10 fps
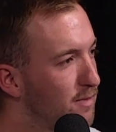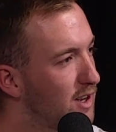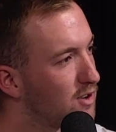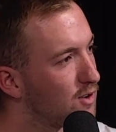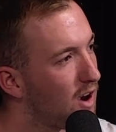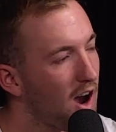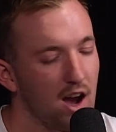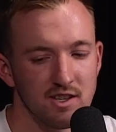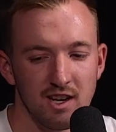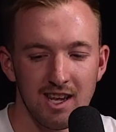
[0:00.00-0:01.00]
a bit too
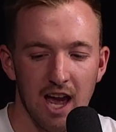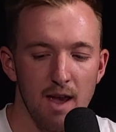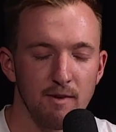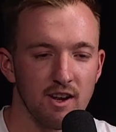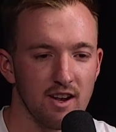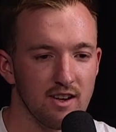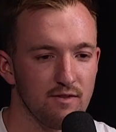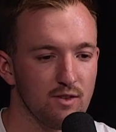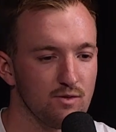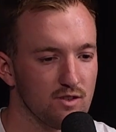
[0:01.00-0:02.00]
harsh, and he came in at
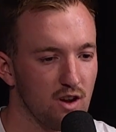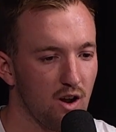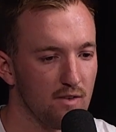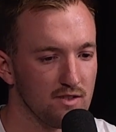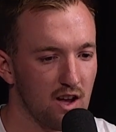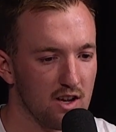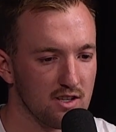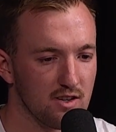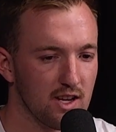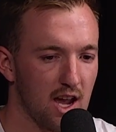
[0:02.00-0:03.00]
difficult times.
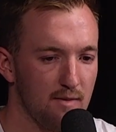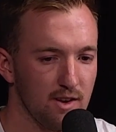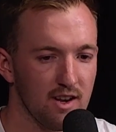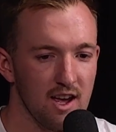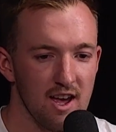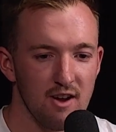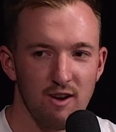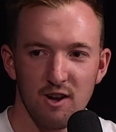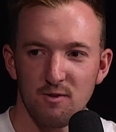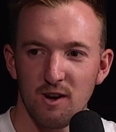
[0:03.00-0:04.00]
Last year, he came in
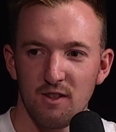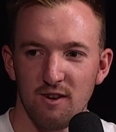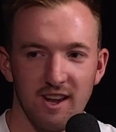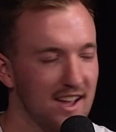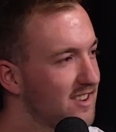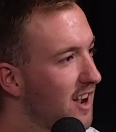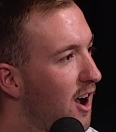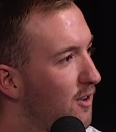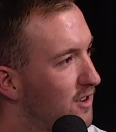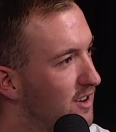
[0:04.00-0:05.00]
round 23 against
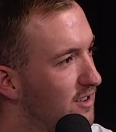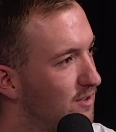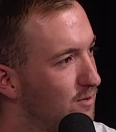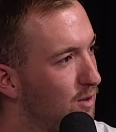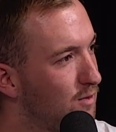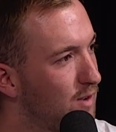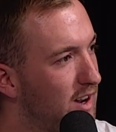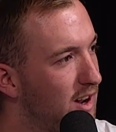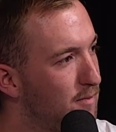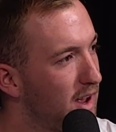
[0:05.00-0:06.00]
Carlton in what
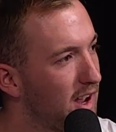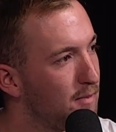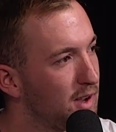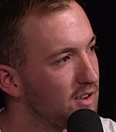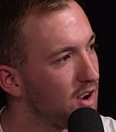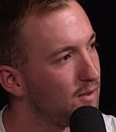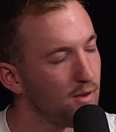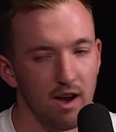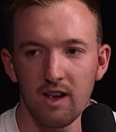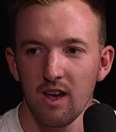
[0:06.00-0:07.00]
ended up being our biggest home and
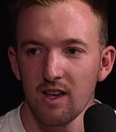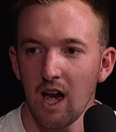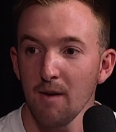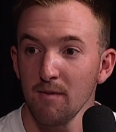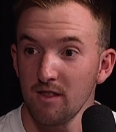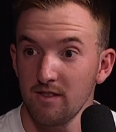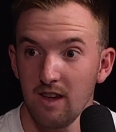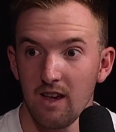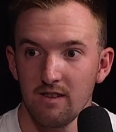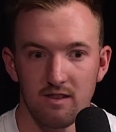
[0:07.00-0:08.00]
away game of the
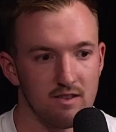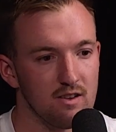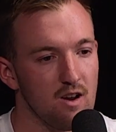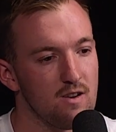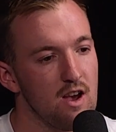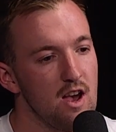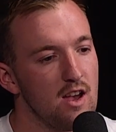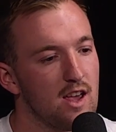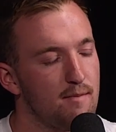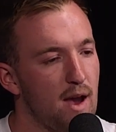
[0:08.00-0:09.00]
season. So,
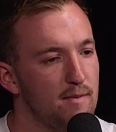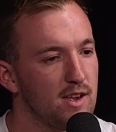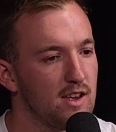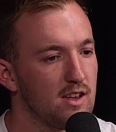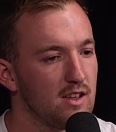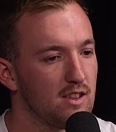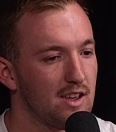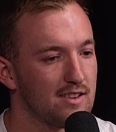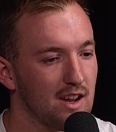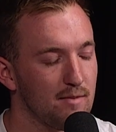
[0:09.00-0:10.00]
yeah, maybe
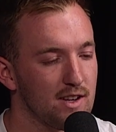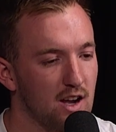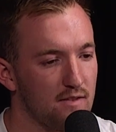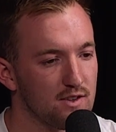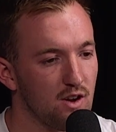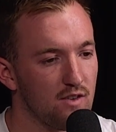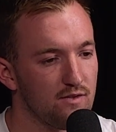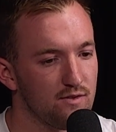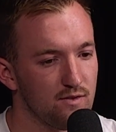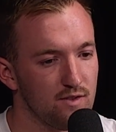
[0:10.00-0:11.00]
it's going to be a tough side
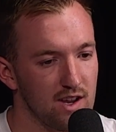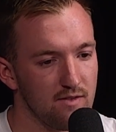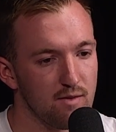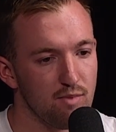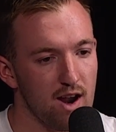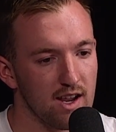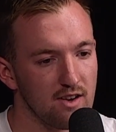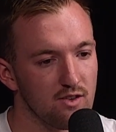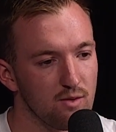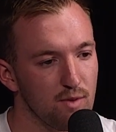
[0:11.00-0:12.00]
for him to break
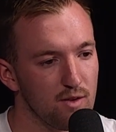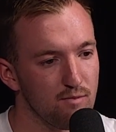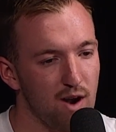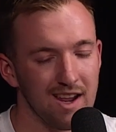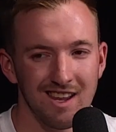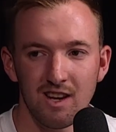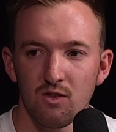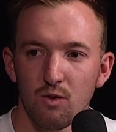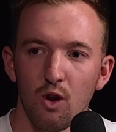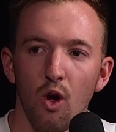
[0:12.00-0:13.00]
into, but breaking
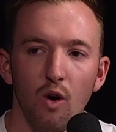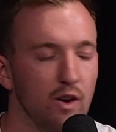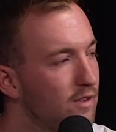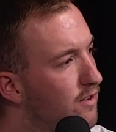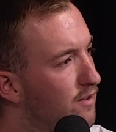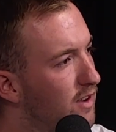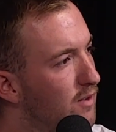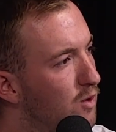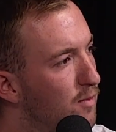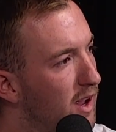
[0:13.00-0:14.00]
into it early for
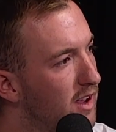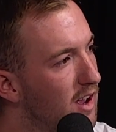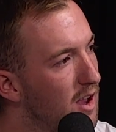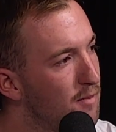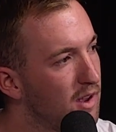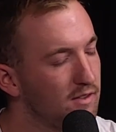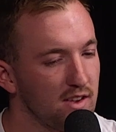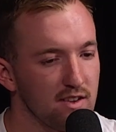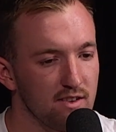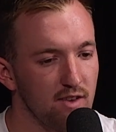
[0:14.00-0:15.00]
Finn will be big for
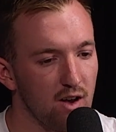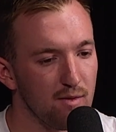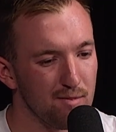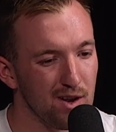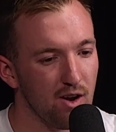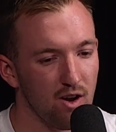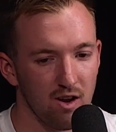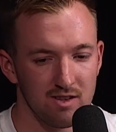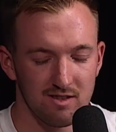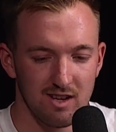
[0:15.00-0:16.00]
his development. But
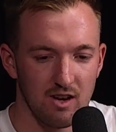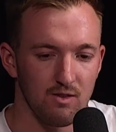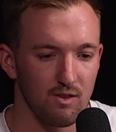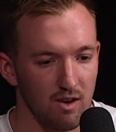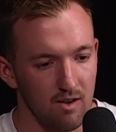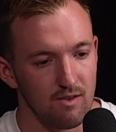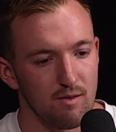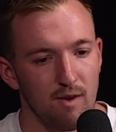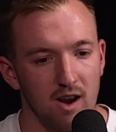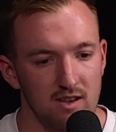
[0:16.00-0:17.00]
I tend to agree with
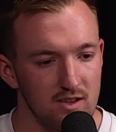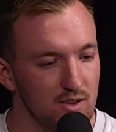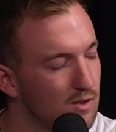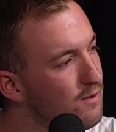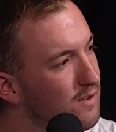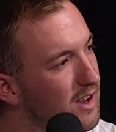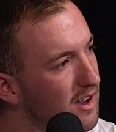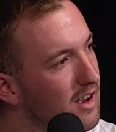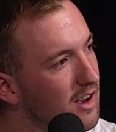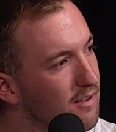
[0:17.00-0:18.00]
you, Marcus. I do
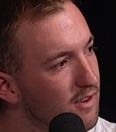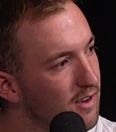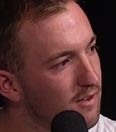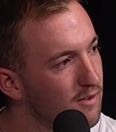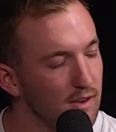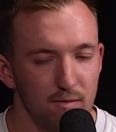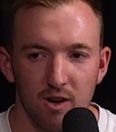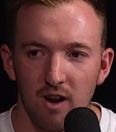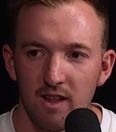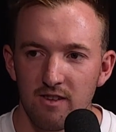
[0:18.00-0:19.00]
fear for Finn
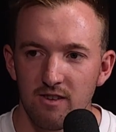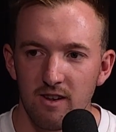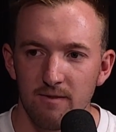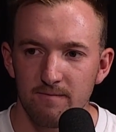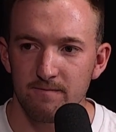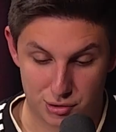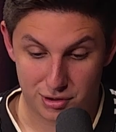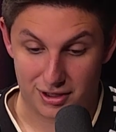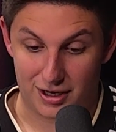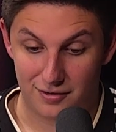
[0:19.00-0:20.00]
McRae this year. I
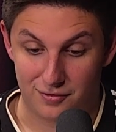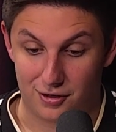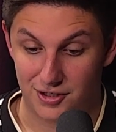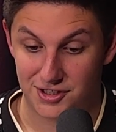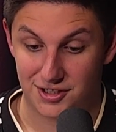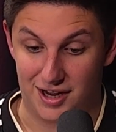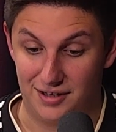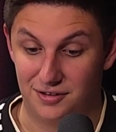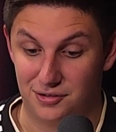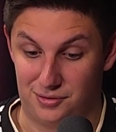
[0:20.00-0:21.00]
should clarify, I said
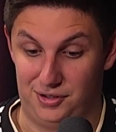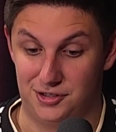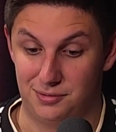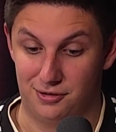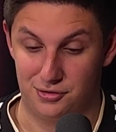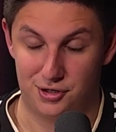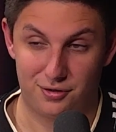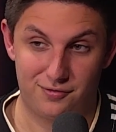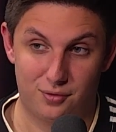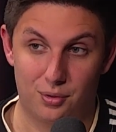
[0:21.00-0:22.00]
under 20 disposals.
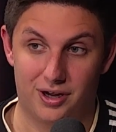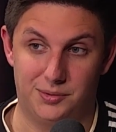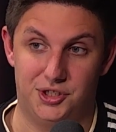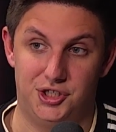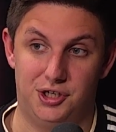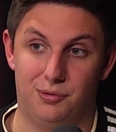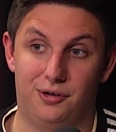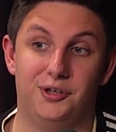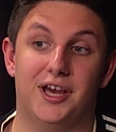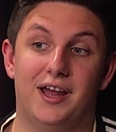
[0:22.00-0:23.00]
Only 4 games this year
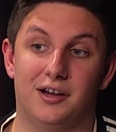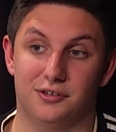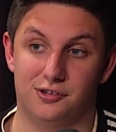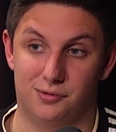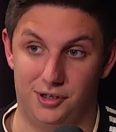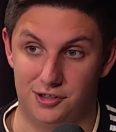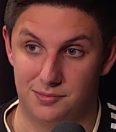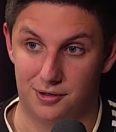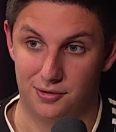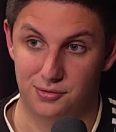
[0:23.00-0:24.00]
where he's had under 20
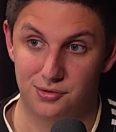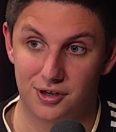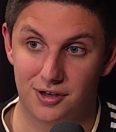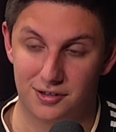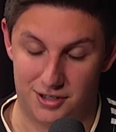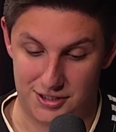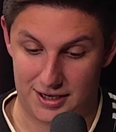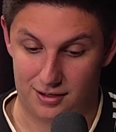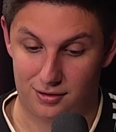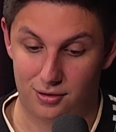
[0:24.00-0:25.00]
disposals. He's
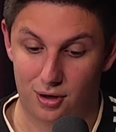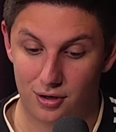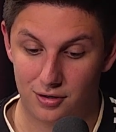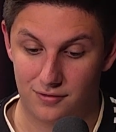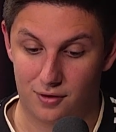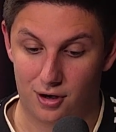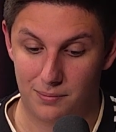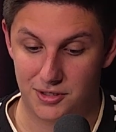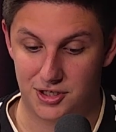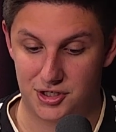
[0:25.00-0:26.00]
had a lot of high
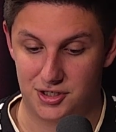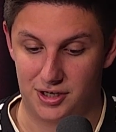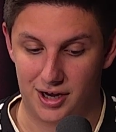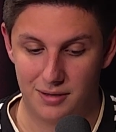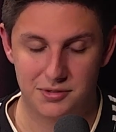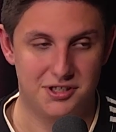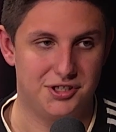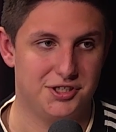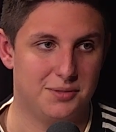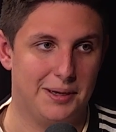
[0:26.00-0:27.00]
possession games.
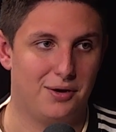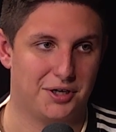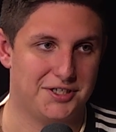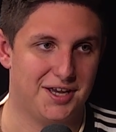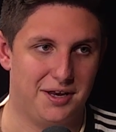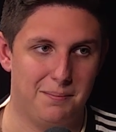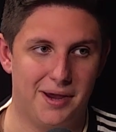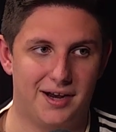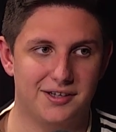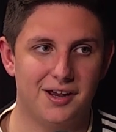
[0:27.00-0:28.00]
It's just about, I guess, that
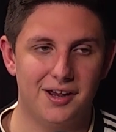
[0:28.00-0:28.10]
impact